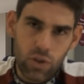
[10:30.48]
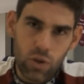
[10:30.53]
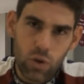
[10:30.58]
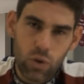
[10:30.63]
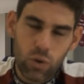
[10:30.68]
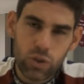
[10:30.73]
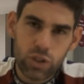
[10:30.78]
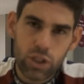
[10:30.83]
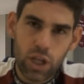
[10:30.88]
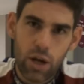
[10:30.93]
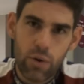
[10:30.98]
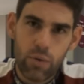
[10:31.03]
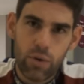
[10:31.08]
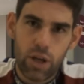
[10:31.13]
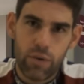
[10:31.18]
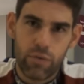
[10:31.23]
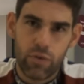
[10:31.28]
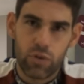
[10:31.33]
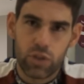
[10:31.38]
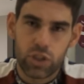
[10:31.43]
Also,
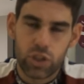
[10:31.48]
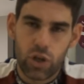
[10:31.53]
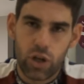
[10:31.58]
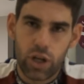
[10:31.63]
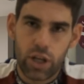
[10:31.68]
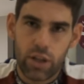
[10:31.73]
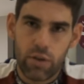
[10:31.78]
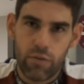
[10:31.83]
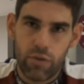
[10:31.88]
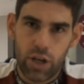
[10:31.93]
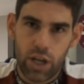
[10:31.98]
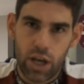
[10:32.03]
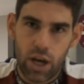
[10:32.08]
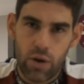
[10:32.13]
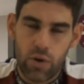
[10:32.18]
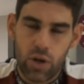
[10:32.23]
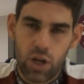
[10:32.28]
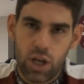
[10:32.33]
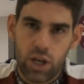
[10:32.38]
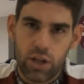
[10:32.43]
if you enjoyed the
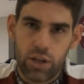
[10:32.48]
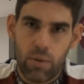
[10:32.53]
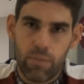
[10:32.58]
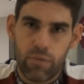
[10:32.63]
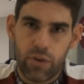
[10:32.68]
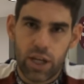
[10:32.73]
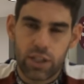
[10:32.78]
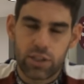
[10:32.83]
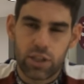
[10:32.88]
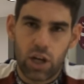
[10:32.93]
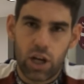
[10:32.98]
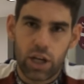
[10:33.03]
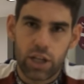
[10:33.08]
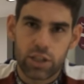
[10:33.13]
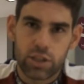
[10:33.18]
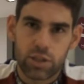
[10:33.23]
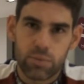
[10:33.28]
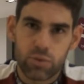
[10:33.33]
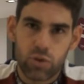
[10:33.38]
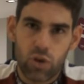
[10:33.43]
video, don't forget to
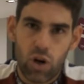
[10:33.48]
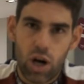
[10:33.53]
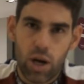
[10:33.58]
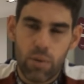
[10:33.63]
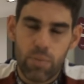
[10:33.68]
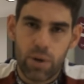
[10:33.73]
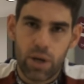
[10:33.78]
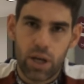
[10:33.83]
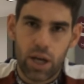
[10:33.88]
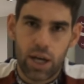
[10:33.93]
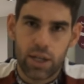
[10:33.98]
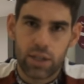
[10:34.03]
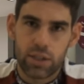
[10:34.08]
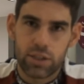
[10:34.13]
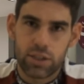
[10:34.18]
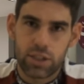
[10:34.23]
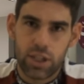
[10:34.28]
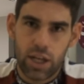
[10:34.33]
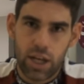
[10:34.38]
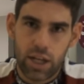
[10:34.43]
like and subscribe,
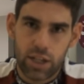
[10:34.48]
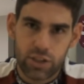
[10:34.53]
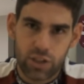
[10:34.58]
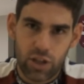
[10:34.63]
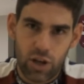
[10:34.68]
and see you next